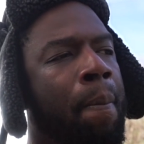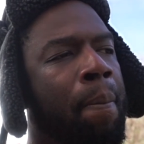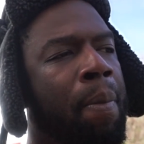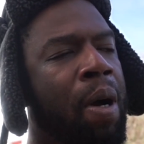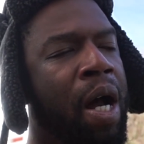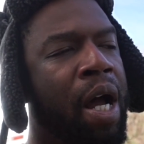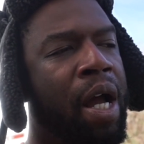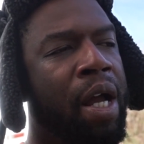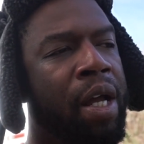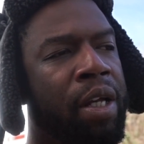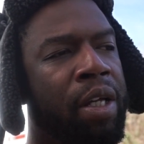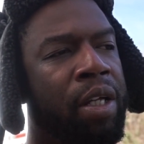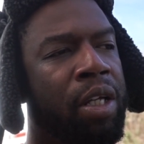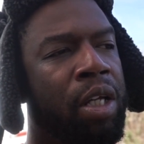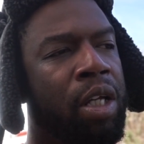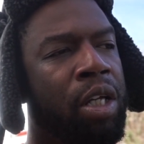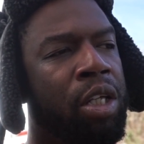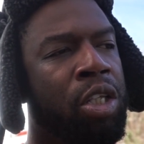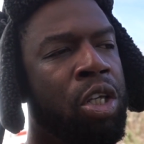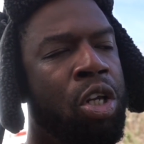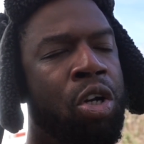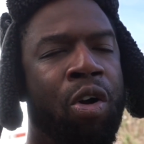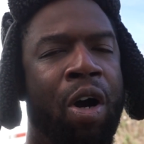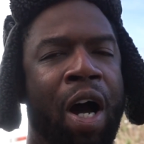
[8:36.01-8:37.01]
but
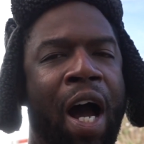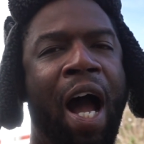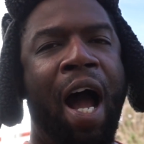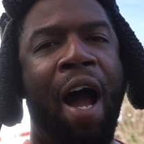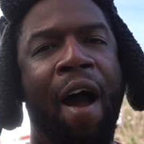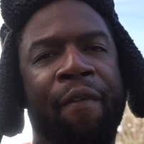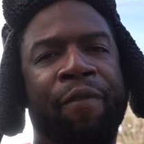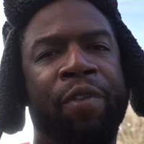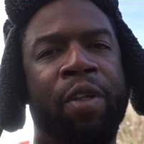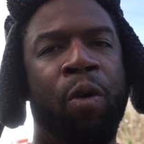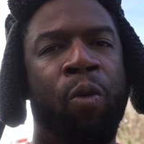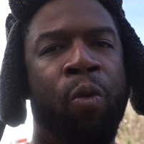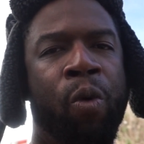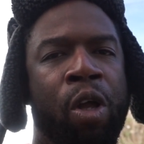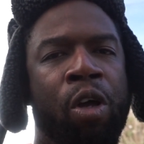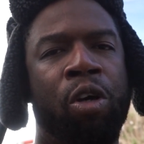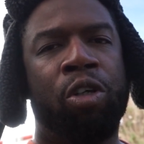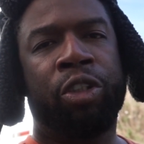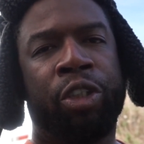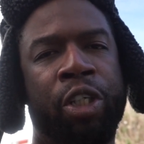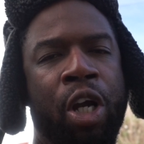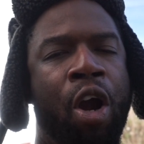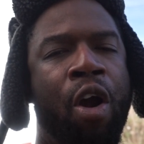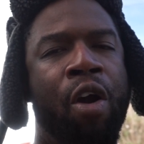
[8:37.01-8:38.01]
you don't have the
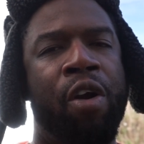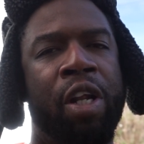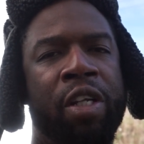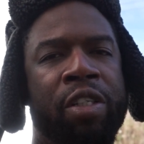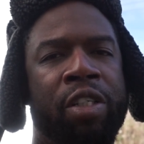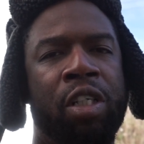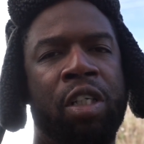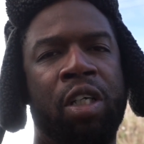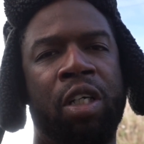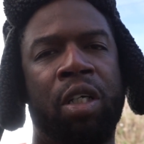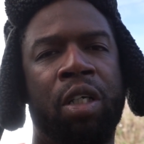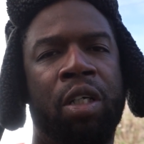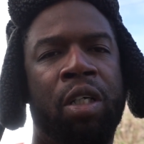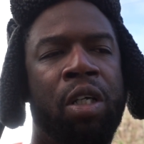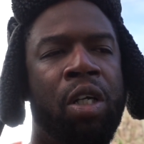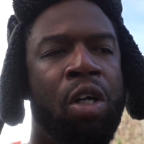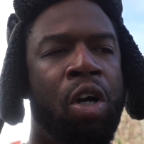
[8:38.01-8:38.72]
wheels turning to